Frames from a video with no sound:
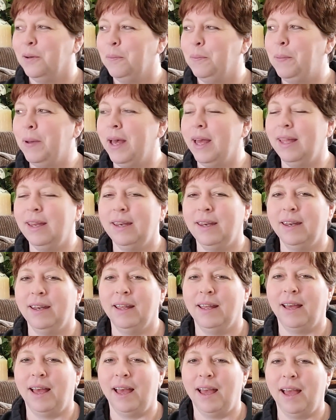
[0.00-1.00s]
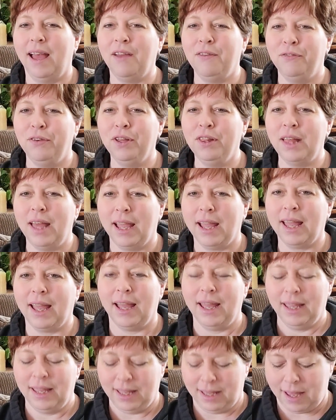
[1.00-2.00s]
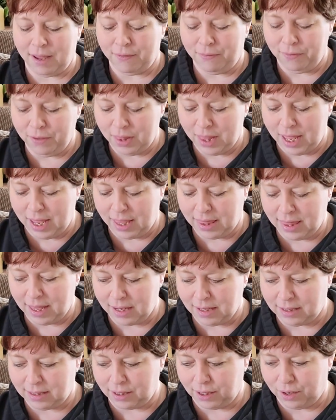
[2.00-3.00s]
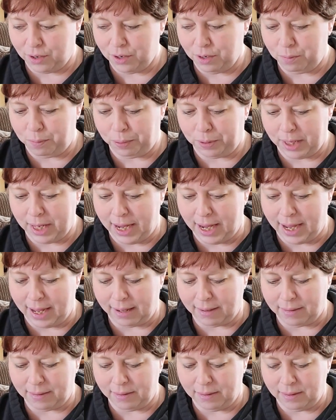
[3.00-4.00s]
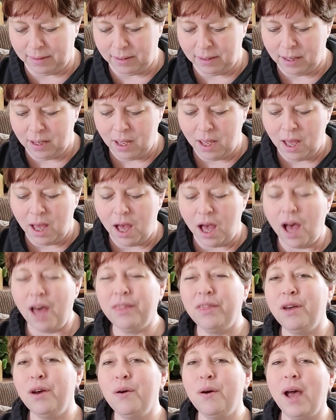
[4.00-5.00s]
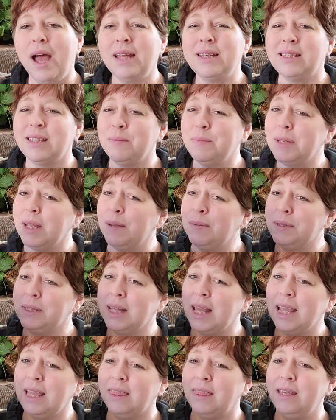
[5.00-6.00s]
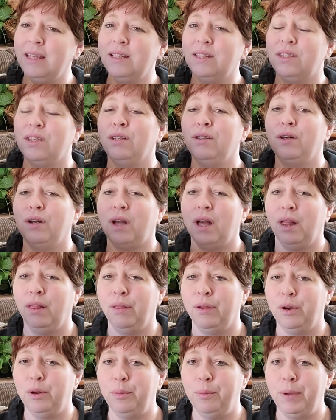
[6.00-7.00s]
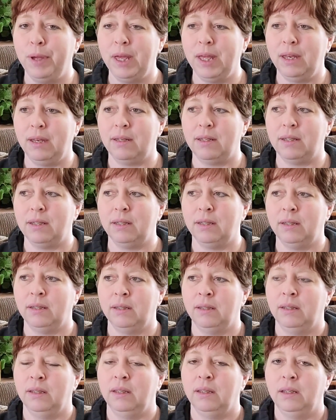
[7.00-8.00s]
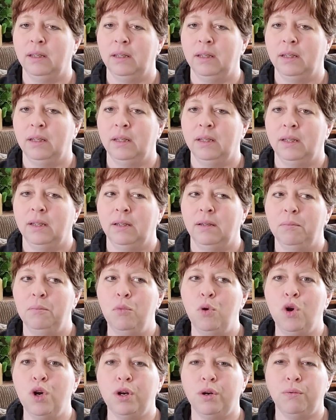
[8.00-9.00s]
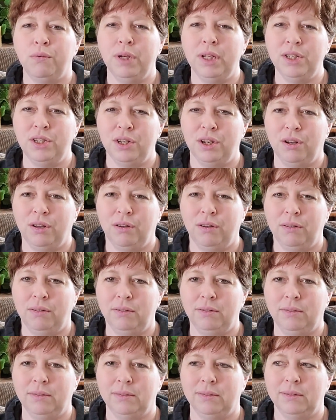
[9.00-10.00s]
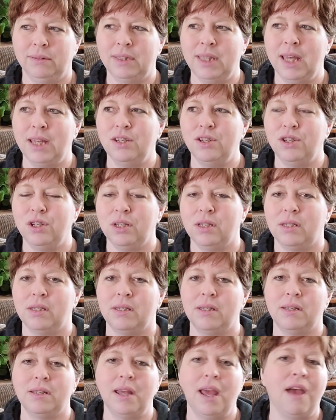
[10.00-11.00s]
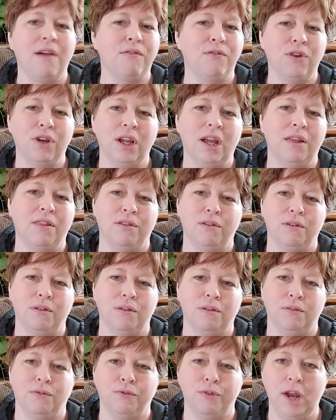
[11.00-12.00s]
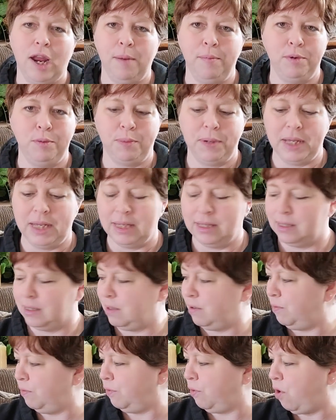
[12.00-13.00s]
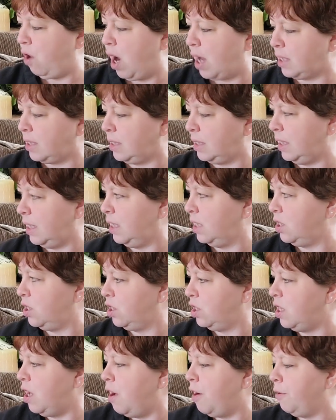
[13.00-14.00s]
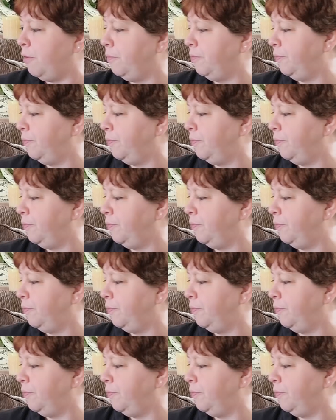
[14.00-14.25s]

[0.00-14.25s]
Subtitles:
but I feel like that's a good plan. Although I sometimes like things to look a little bit more original than just every other framed piece of cross stitch. So